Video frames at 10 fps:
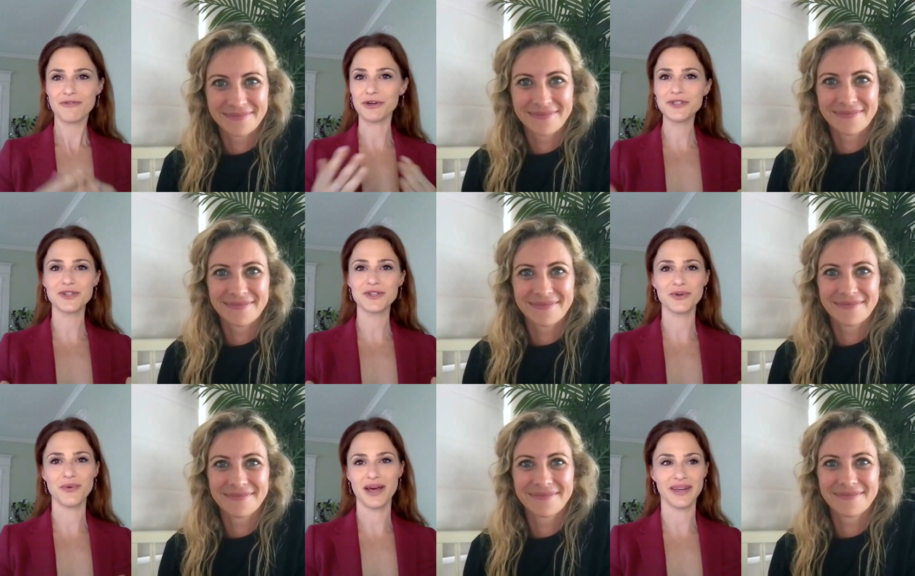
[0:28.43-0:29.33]
Speaker 1: First
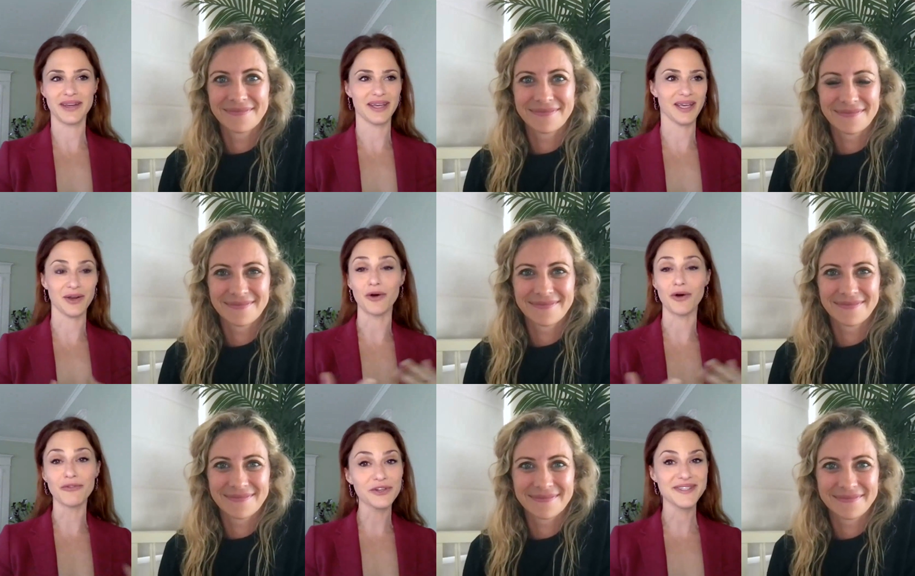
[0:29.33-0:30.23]
new one in
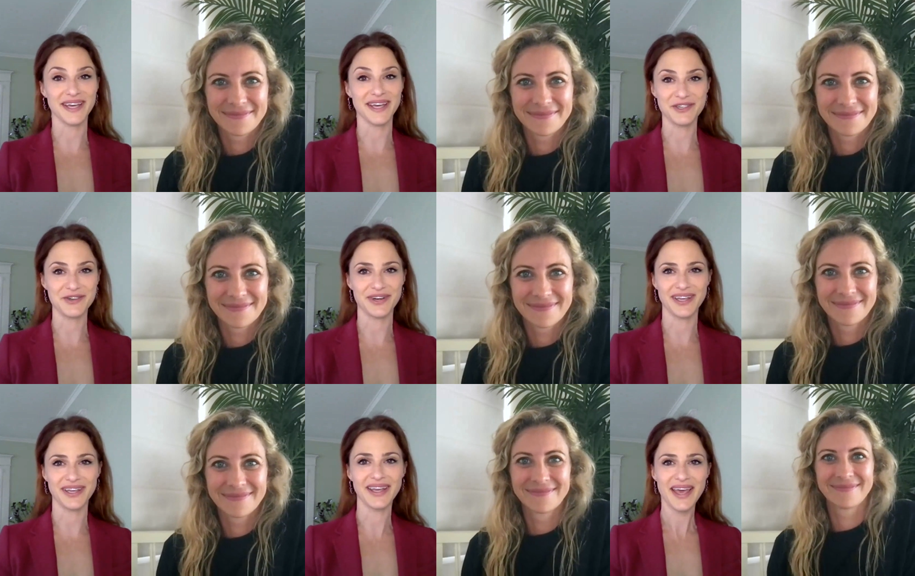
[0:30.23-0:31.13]
over a
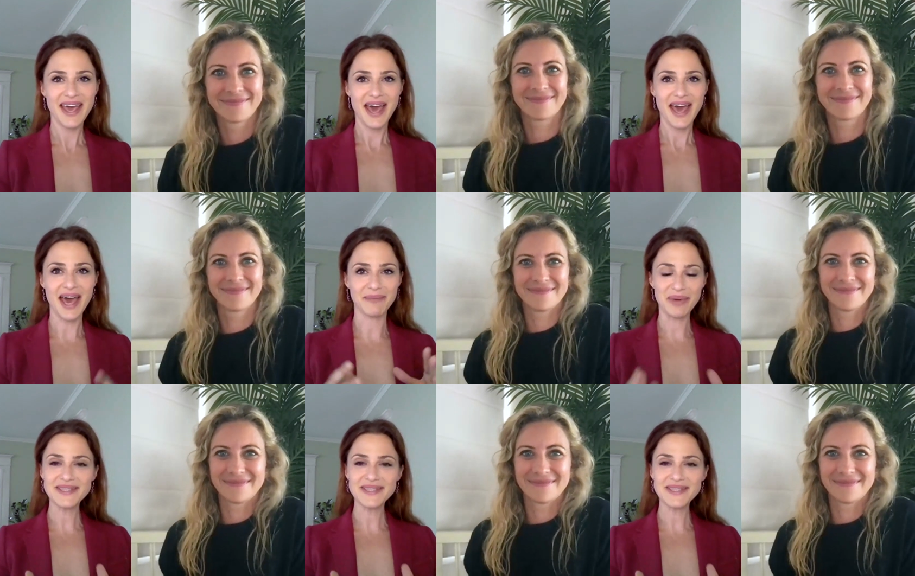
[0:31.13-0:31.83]
century. And